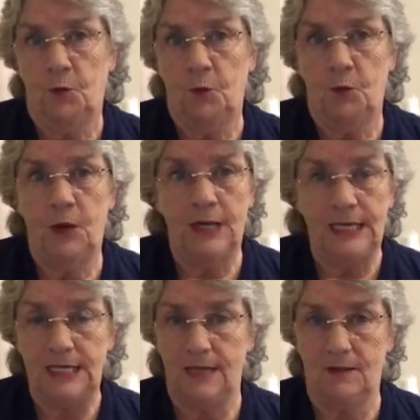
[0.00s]
we're
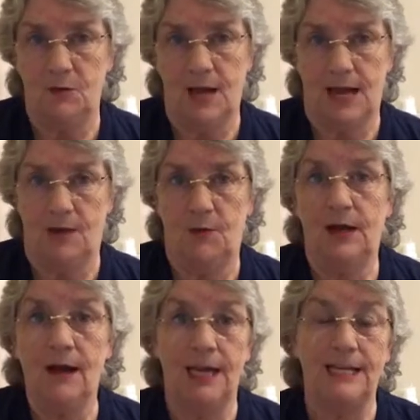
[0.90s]
leading the way, we're
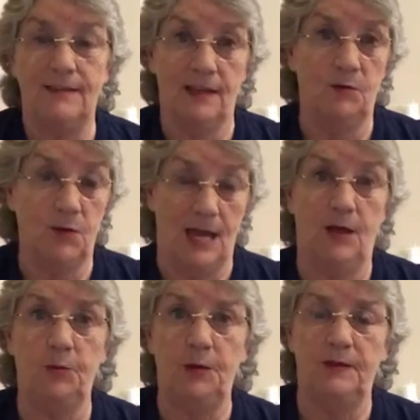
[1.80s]
guiding them, we're
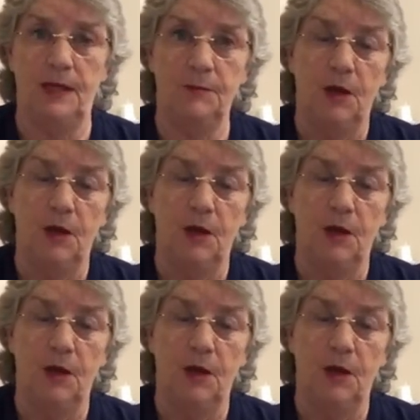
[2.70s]
helping them,